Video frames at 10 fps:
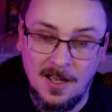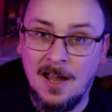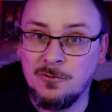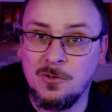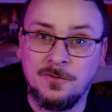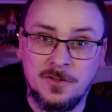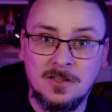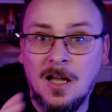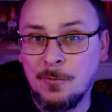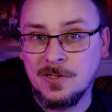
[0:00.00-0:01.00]
Every so
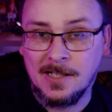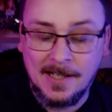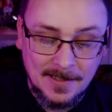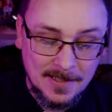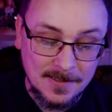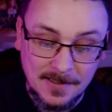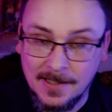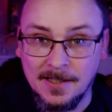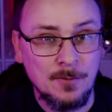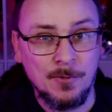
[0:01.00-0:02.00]
often I put Zangetti in
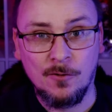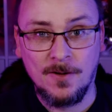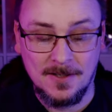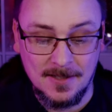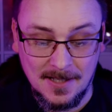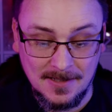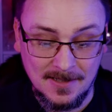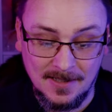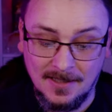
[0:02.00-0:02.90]
there, but other than that,